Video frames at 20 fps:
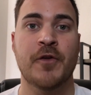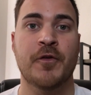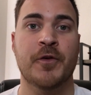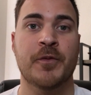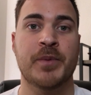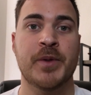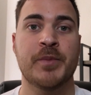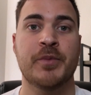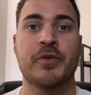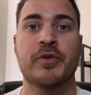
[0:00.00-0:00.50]
for
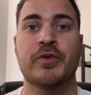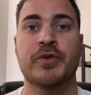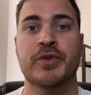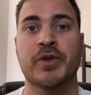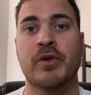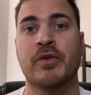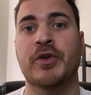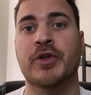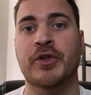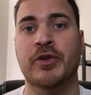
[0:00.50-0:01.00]
people who
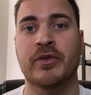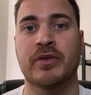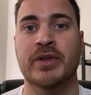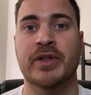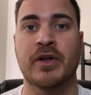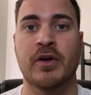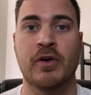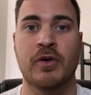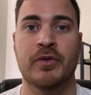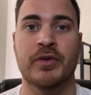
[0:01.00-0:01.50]
don't currently
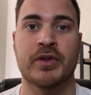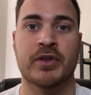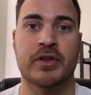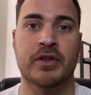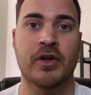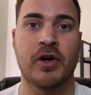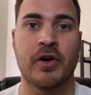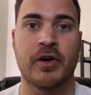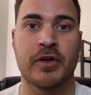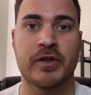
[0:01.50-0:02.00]
hold their
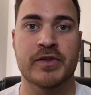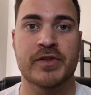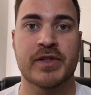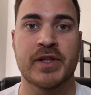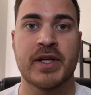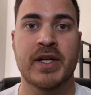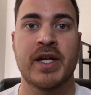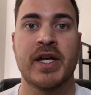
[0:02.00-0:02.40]
cards.